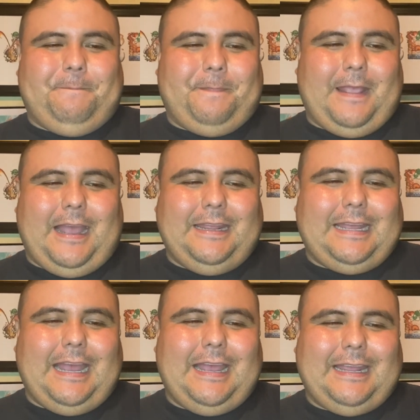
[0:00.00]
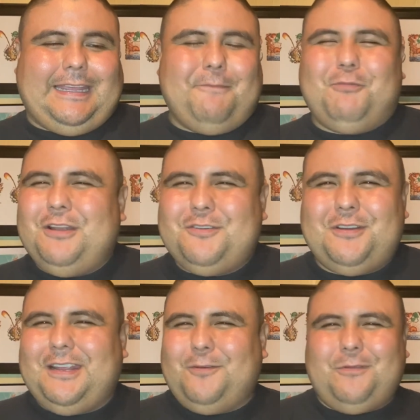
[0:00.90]
I kept
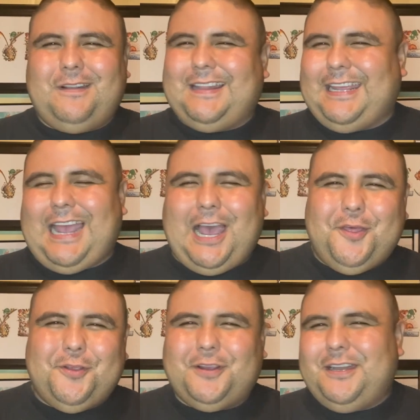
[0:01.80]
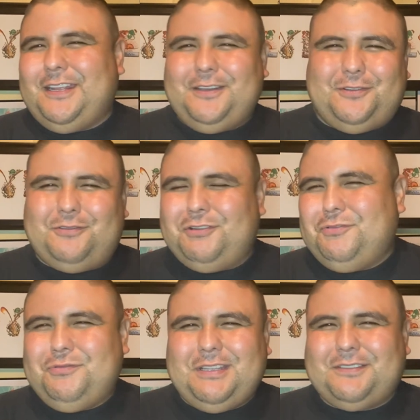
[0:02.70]
wondering like how they're gonna
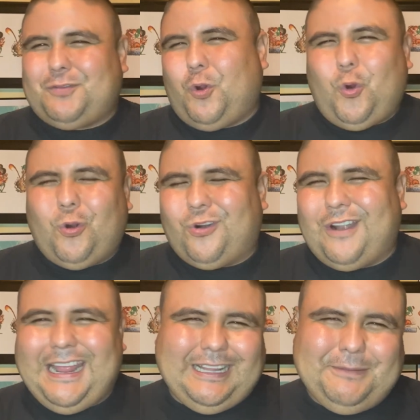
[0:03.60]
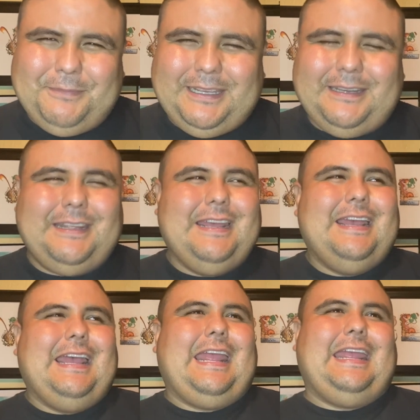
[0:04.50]
do this horror element,
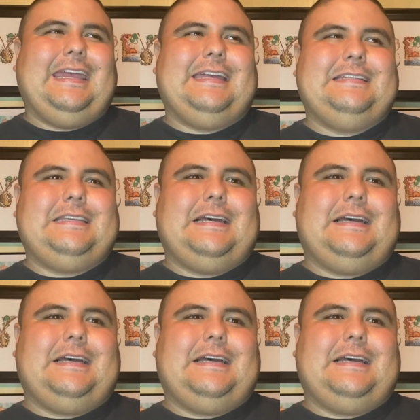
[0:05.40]
and